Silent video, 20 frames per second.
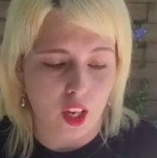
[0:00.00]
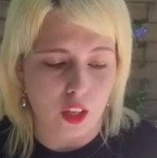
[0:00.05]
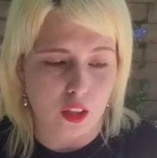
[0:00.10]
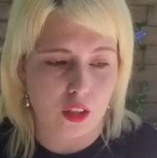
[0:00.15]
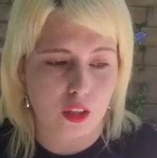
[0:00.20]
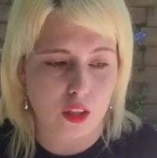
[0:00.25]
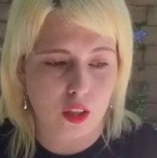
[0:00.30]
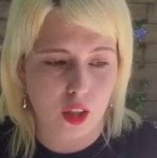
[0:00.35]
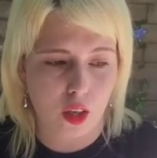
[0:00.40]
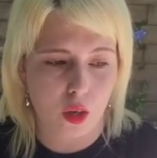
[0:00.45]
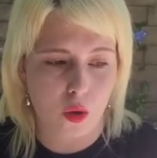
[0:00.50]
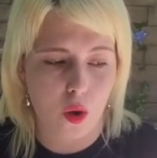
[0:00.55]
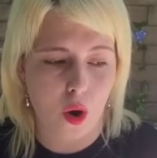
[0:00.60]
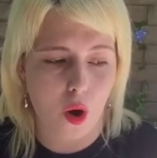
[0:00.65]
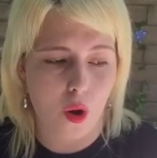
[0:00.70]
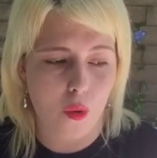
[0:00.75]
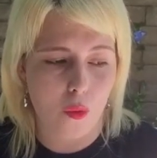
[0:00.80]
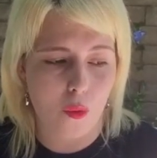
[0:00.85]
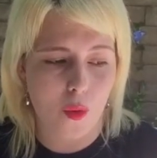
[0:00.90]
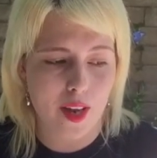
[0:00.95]
So
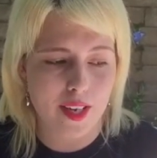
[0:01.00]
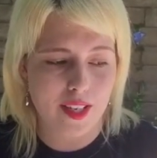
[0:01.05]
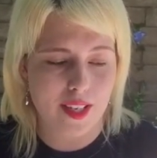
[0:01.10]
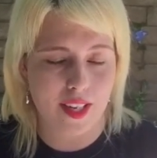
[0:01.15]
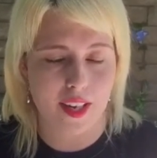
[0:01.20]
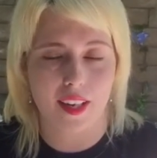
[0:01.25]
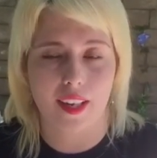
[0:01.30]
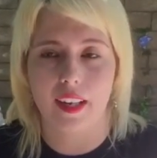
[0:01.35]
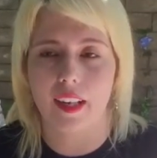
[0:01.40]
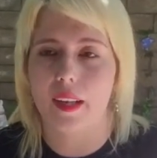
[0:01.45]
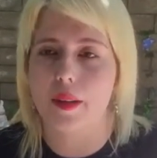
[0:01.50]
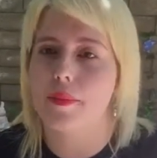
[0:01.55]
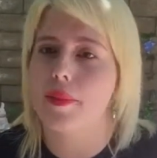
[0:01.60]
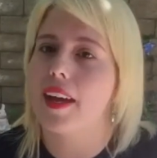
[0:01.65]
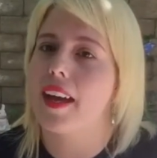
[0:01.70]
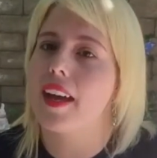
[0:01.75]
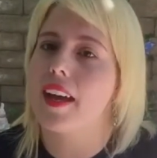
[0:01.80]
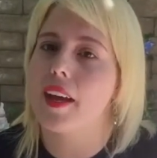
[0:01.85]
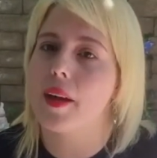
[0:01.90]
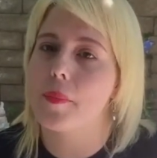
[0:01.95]
one time,
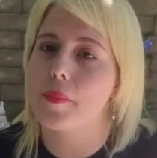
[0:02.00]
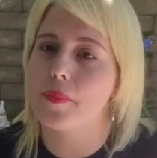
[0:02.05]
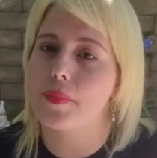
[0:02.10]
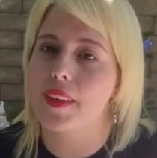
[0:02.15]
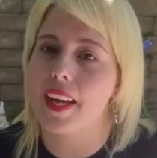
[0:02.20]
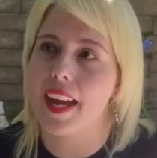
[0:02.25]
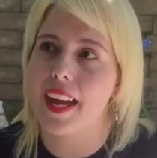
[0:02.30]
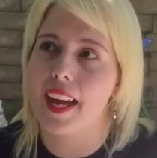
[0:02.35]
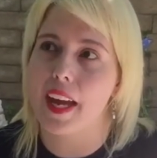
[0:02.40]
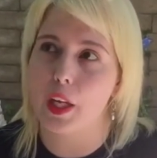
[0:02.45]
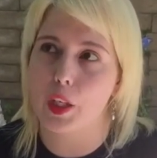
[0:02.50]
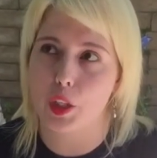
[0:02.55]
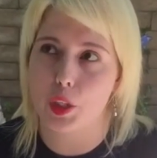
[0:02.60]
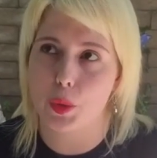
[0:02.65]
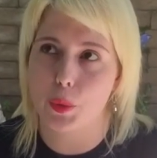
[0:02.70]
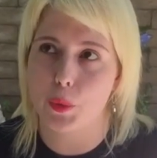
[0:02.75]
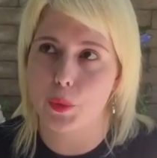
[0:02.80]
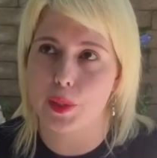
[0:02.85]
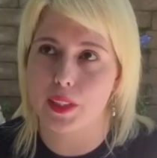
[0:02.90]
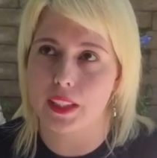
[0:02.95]
I
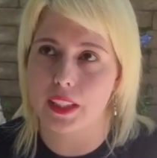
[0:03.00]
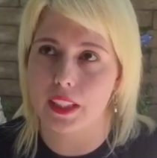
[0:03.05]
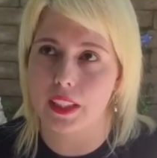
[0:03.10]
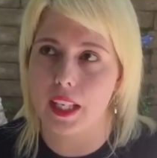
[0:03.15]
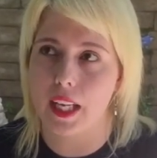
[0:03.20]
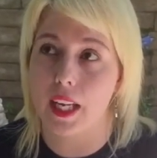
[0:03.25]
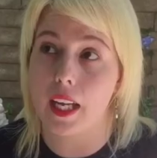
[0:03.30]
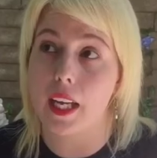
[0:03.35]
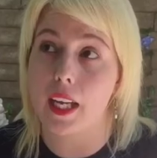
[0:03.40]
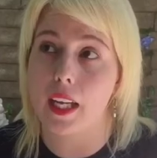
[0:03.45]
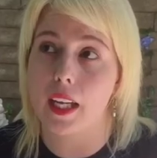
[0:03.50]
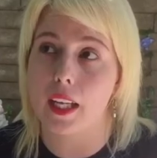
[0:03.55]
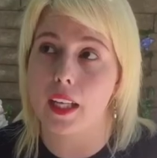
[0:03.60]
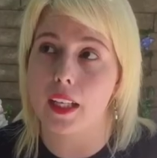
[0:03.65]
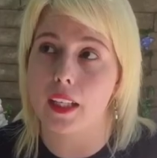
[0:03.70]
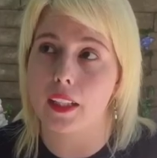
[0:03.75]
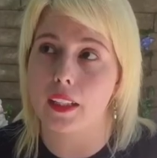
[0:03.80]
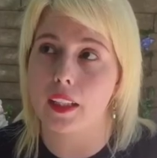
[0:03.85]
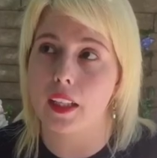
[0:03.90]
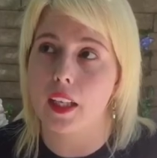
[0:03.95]
actually
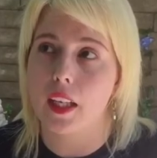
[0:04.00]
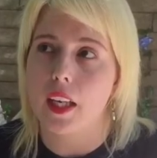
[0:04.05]
had,